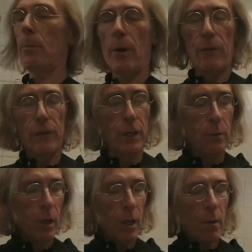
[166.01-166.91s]
But if
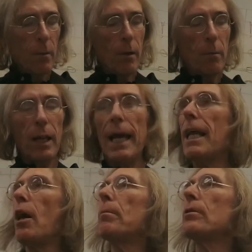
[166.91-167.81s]
you play an
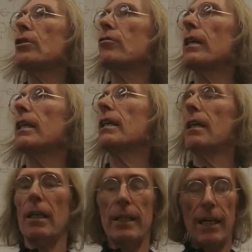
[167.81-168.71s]
open
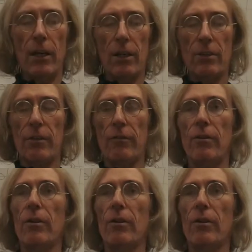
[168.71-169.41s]
string and then an octave,